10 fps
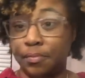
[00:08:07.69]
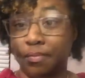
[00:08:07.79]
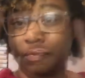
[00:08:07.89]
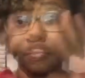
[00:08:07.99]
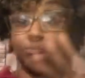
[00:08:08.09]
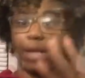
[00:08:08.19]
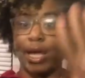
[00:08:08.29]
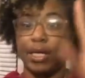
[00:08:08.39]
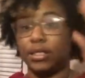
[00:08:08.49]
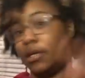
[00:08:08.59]
Let me
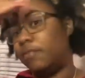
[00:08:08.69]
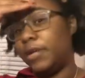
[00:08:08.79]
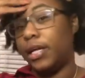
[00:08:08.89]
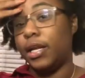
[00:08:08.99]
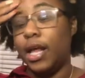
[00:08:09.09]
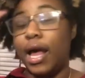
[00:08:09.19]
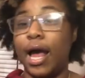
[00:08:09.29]
add something in.